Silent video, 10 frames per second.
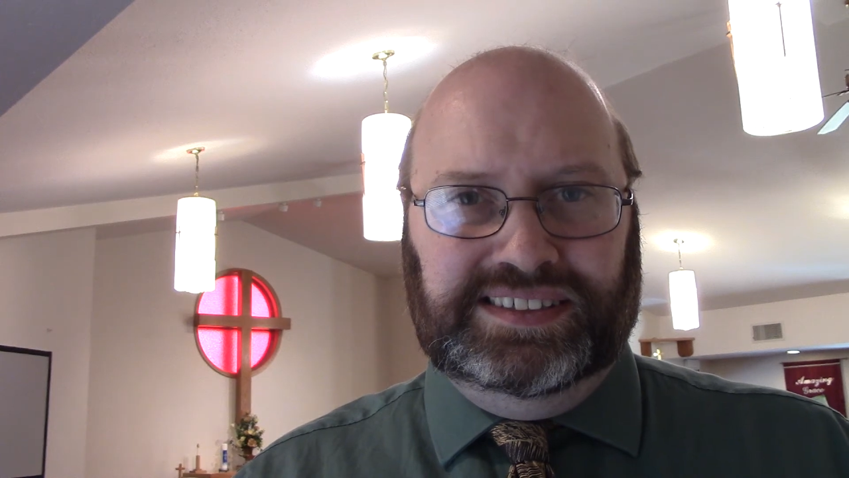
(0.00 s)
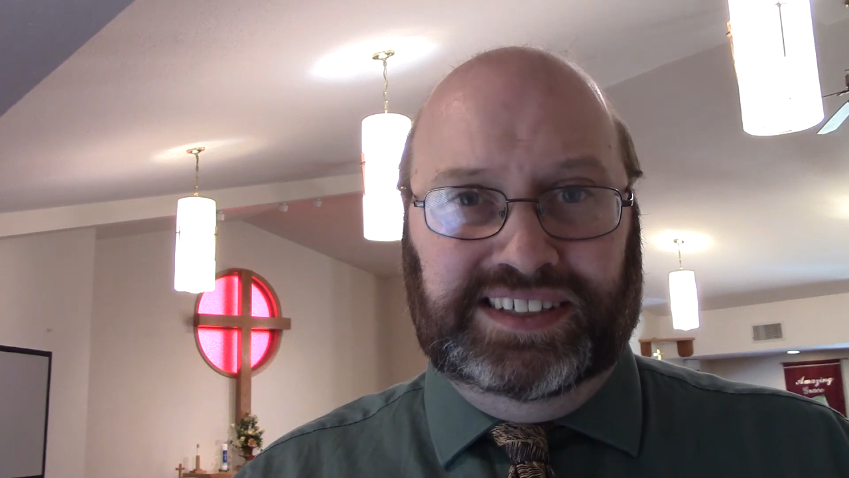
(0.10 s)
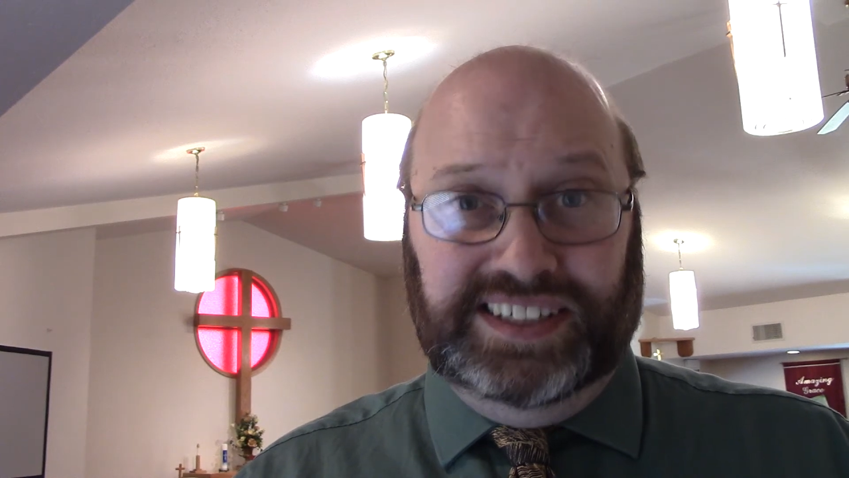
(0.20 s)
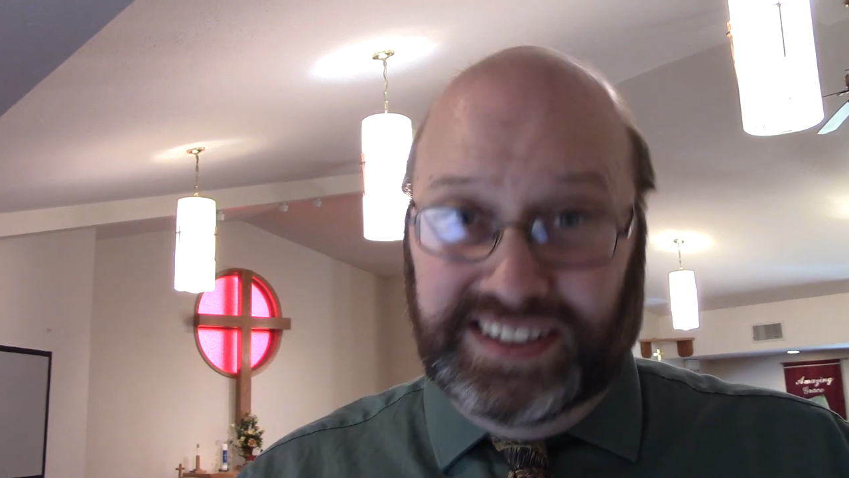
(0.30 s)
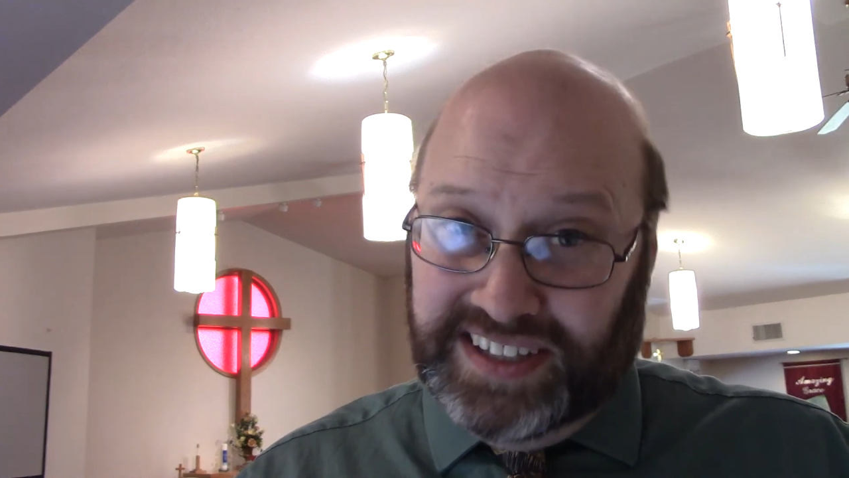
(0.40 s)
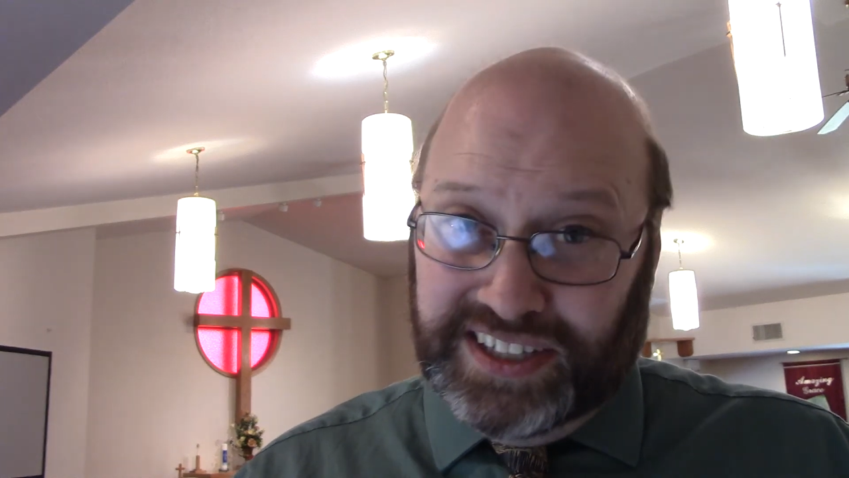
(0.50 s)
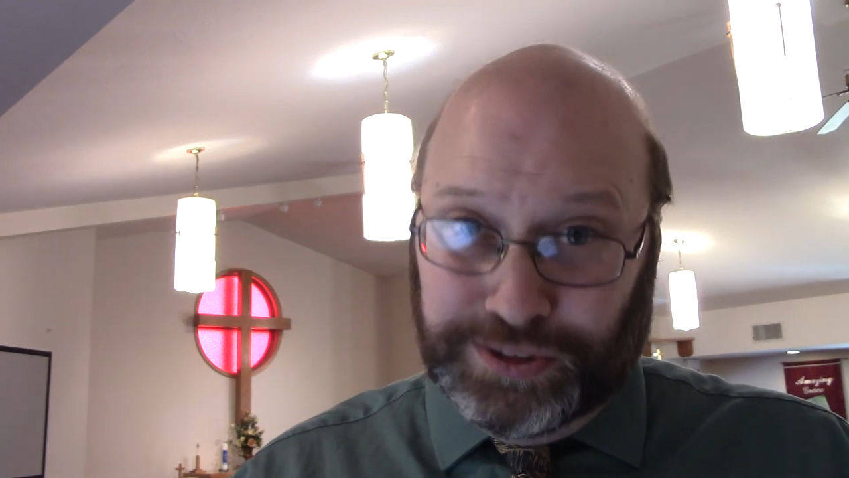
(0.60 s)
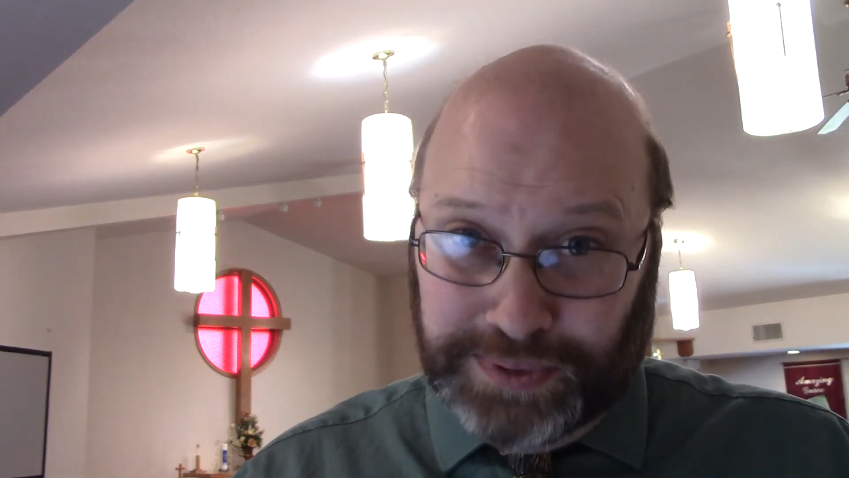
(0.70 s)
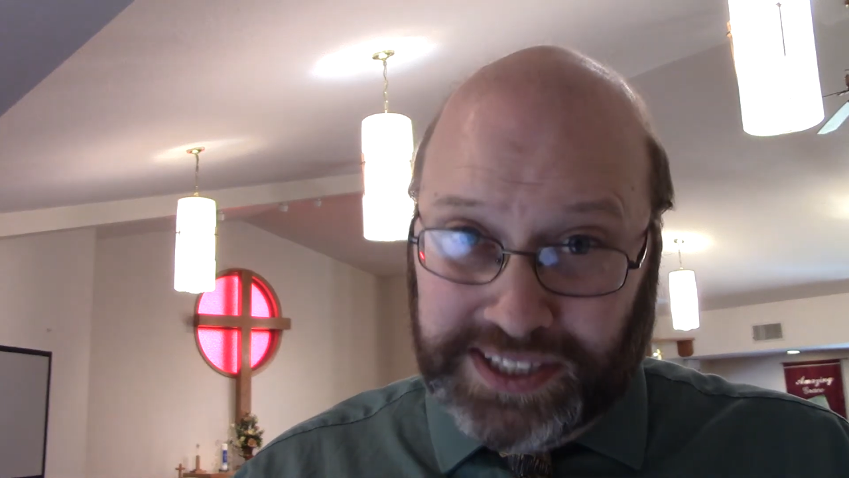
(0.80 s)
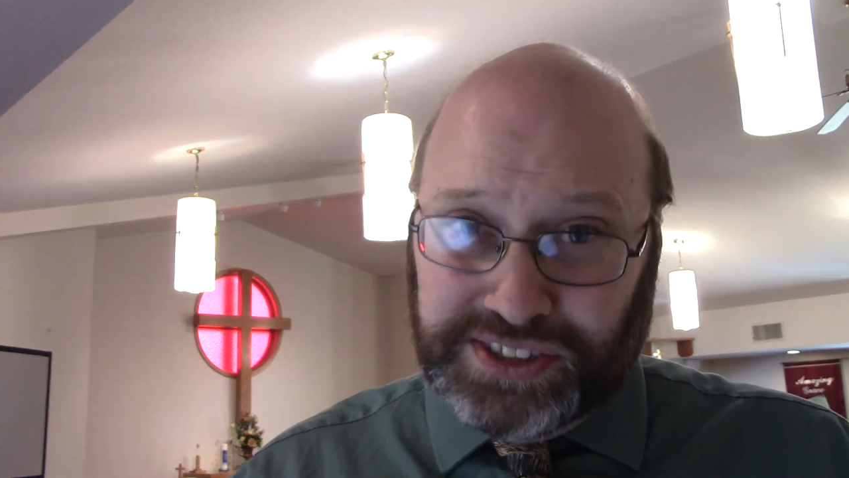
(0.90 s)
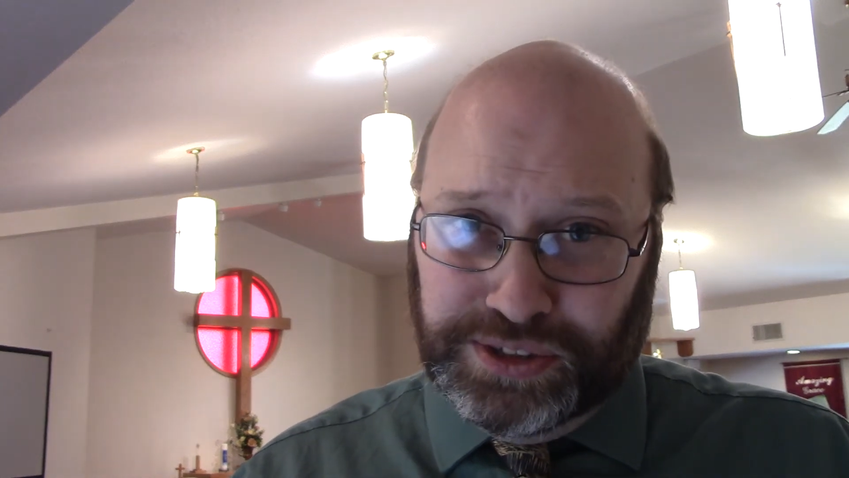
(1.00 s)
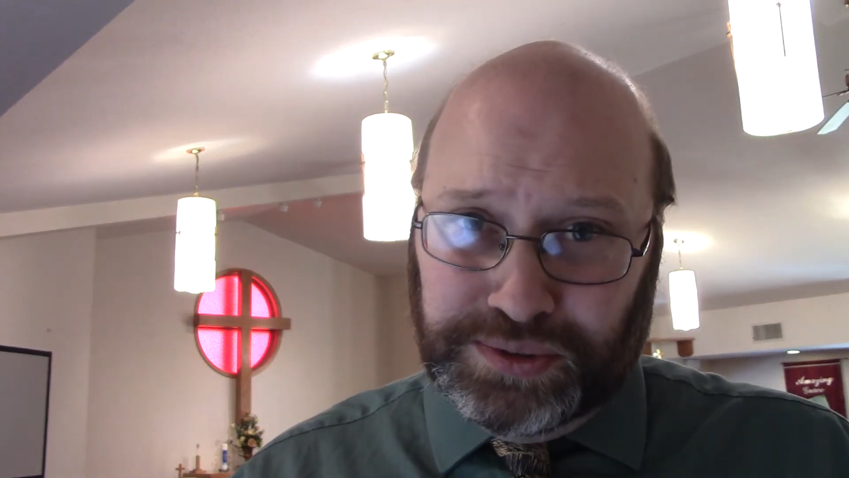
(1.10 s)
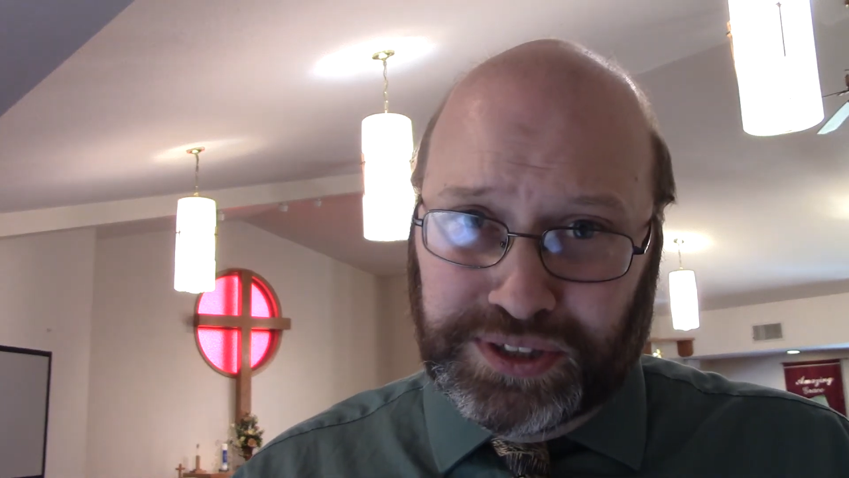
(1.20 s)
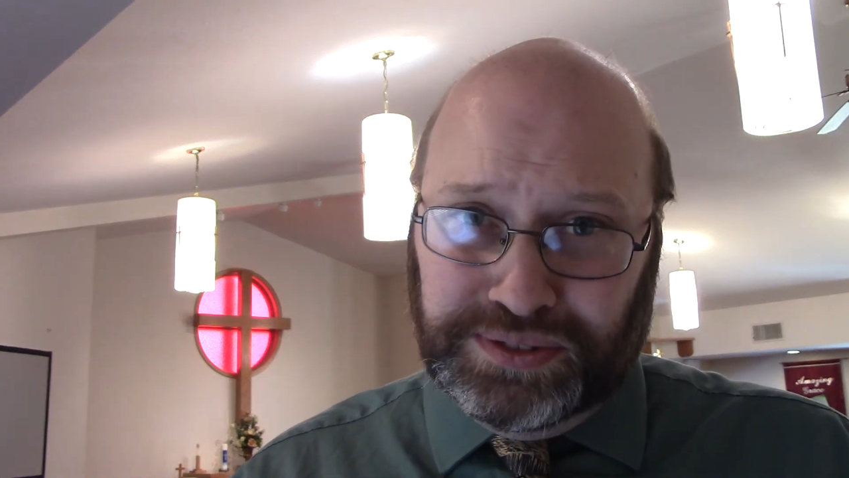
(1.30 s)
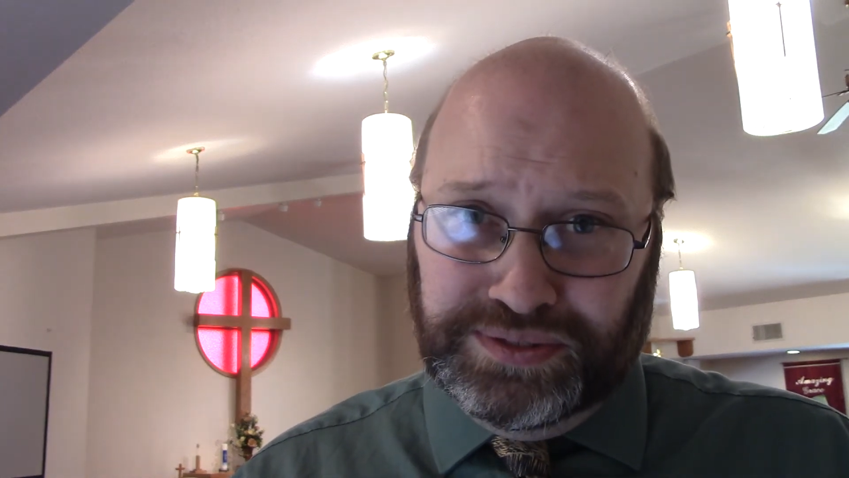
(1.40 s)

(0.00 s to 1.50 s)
And he did that to rescue you